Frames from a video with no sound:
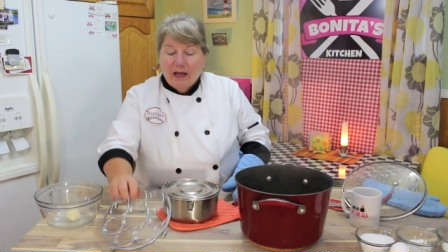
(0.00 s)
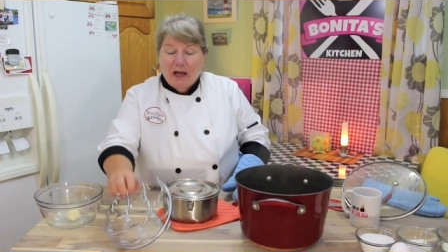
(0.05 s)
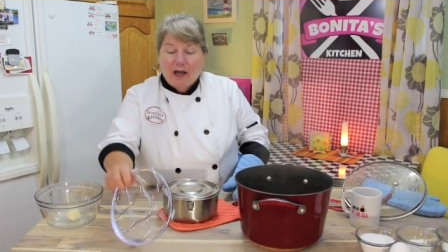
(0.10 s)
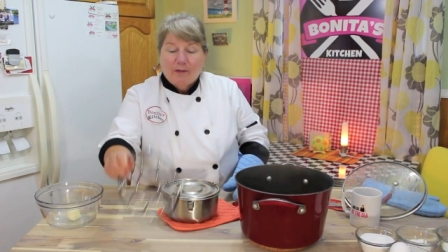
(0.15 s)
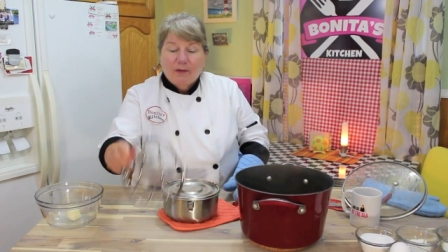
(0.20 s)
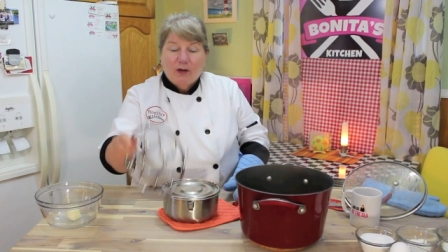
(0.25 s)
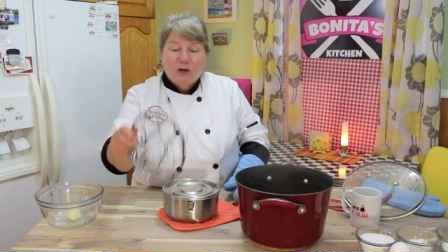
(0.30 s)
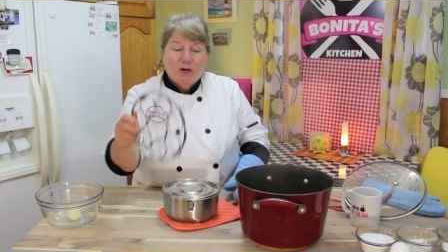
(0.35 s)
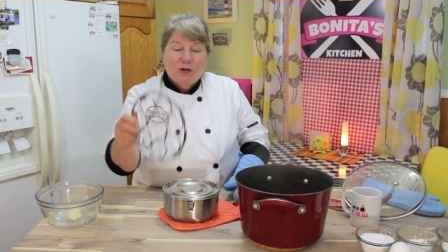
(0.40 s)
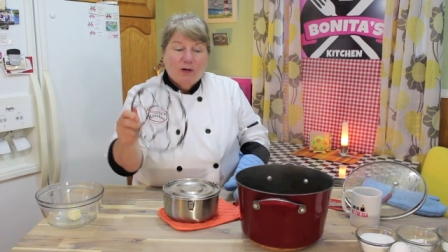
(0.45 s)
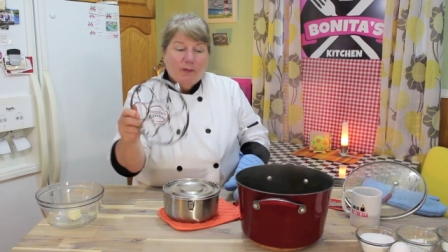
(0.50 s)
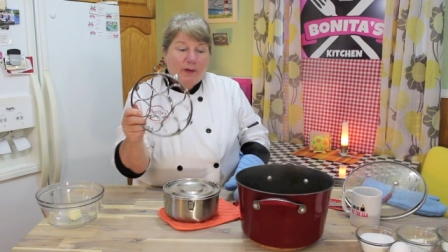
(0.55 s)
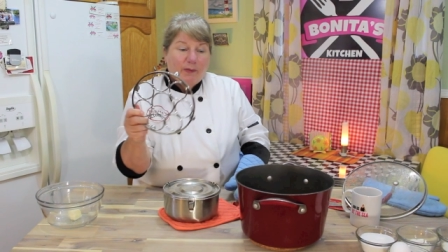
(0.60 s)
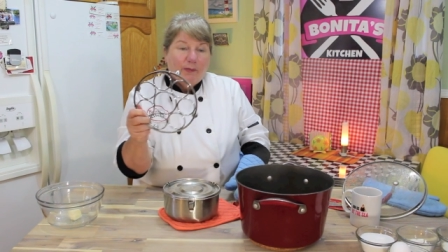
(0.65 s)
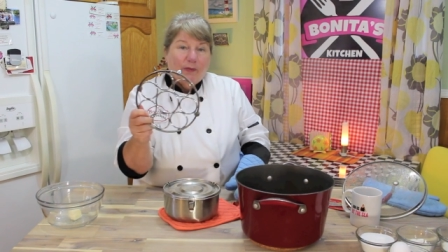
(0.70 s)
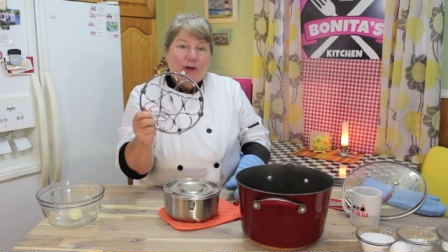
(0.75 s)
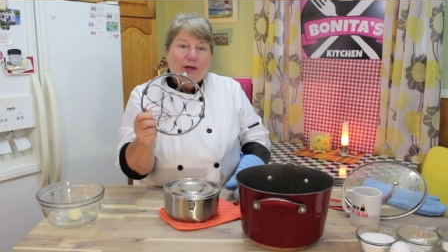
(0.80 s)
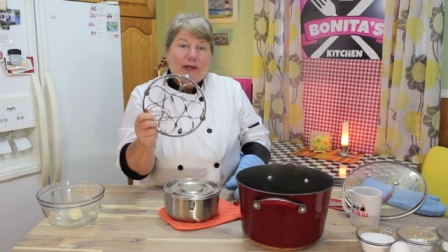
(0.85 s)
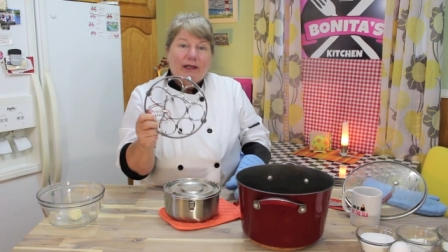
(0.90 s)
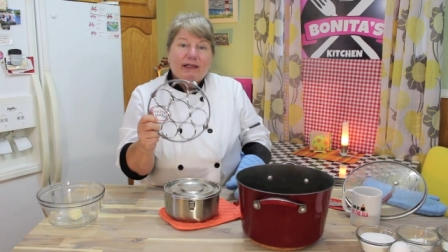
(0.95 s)
I'm going to be
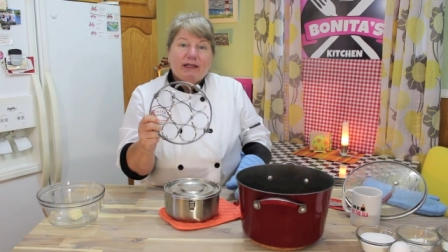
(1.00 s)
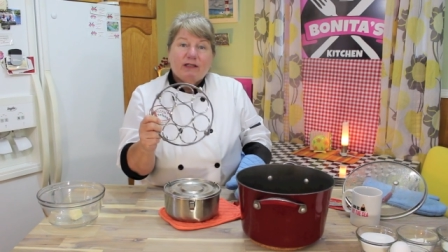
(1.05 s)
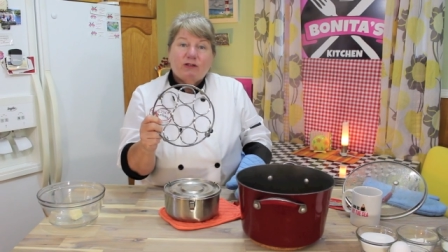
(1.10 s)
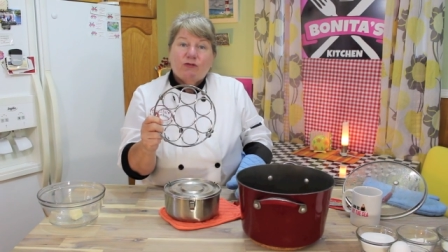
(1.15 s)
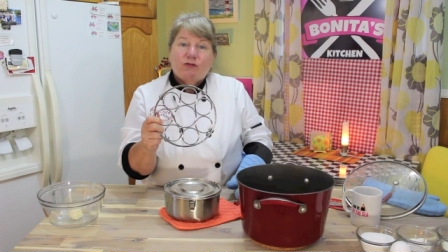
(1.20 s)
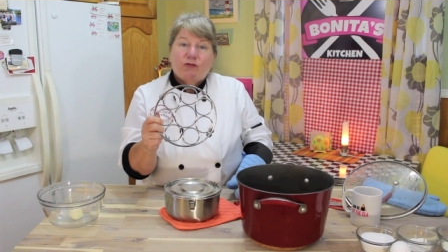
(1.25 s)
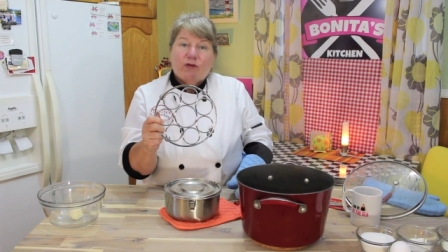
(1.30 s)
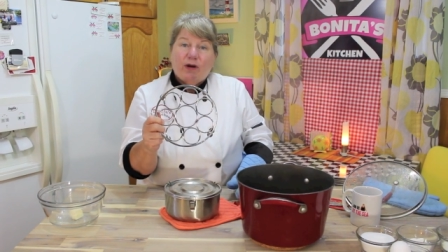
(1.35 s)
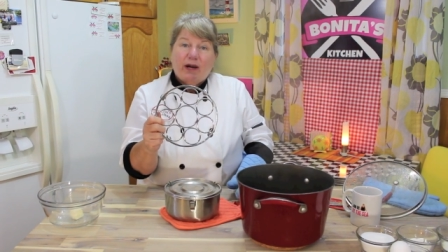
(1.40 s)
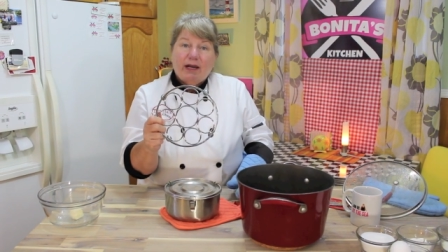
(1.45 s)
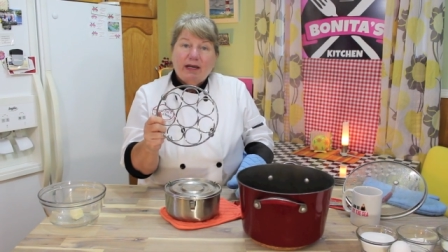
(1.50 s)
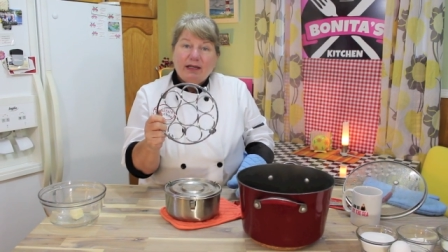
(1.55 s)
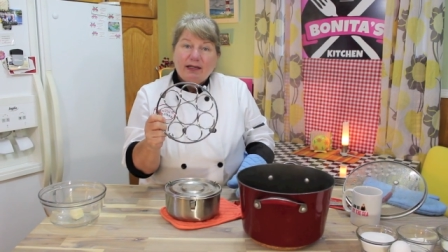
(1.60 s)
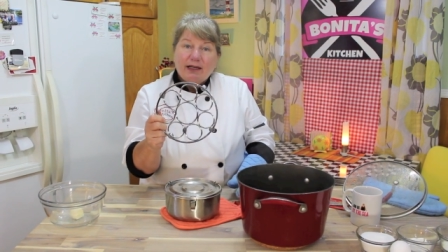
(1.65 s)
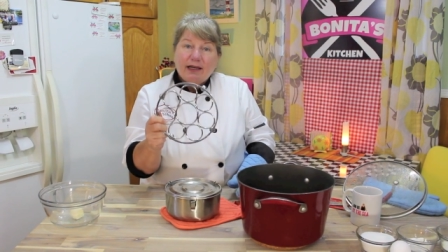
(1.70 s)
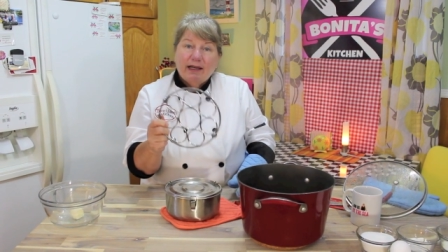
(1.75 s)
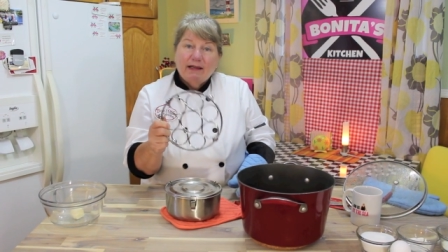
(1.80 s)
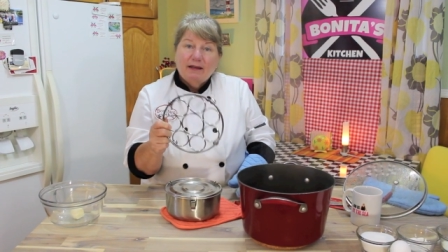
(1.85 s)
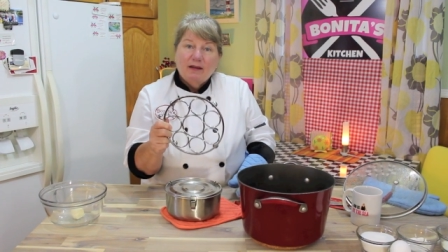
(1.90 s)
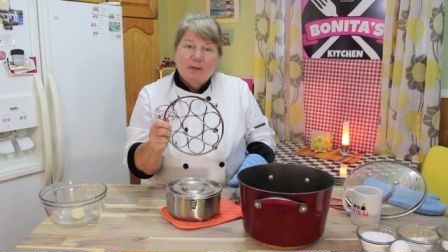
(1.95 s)
putting this grate
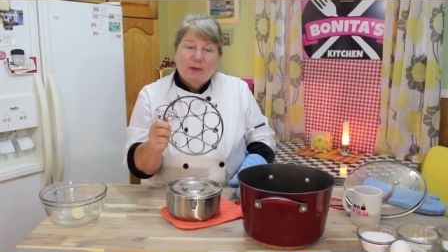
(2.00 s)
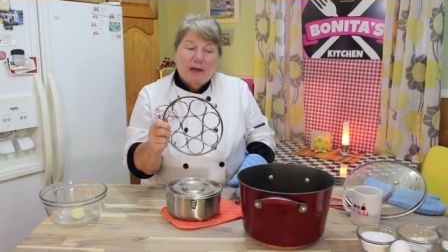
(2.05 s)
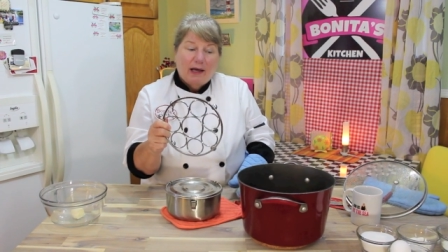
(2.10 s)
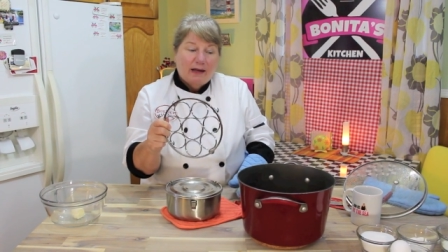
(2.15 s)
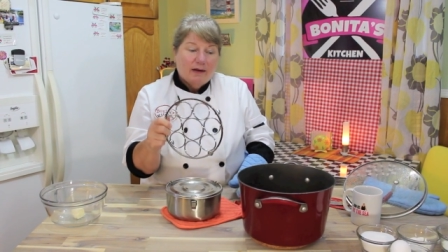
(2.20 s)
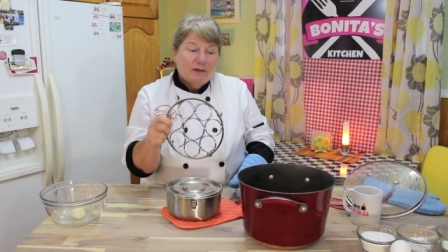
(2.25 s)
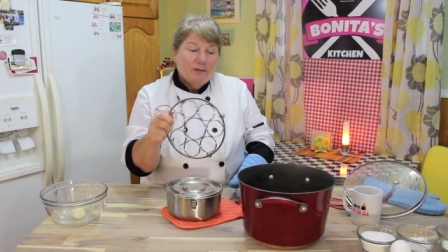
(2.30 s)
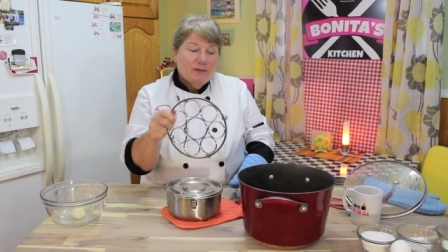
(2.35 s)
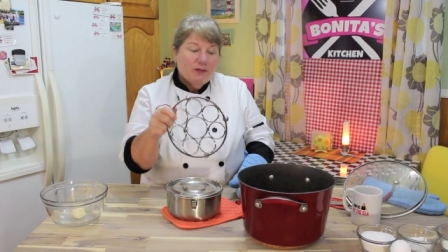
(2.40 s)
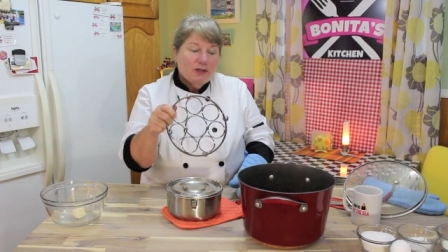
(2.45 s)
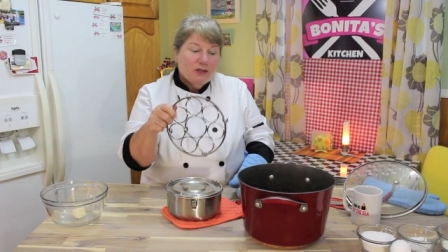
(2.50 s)
in the bottom